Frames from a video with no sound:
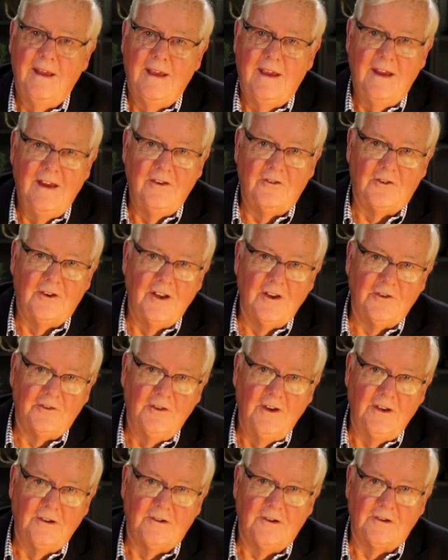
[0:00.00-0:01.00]
He's
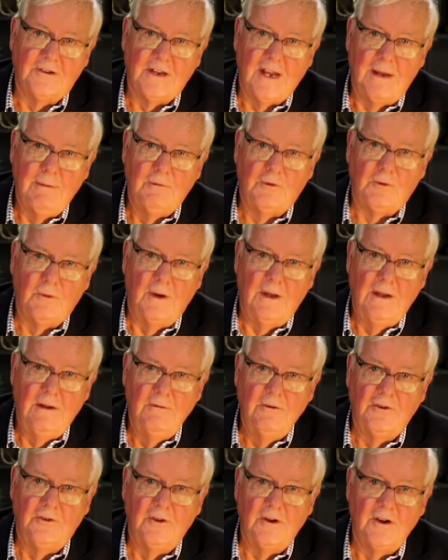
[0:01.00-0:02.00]
listening to tapes when he
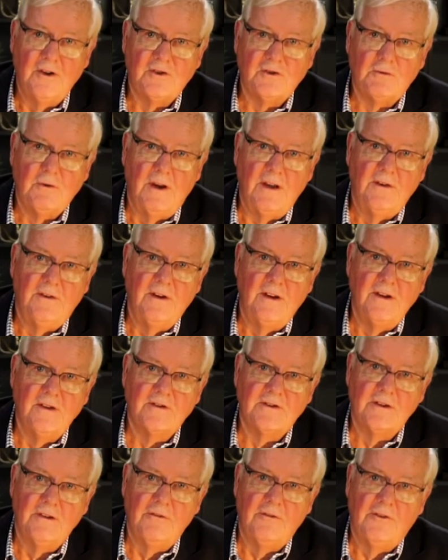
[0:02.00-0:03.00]
was in his
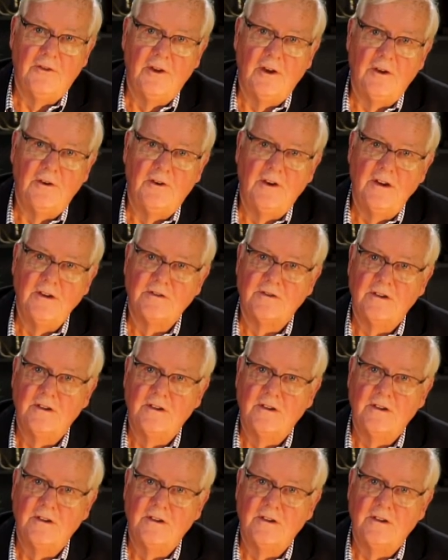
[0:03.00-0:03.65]
20s and 30s,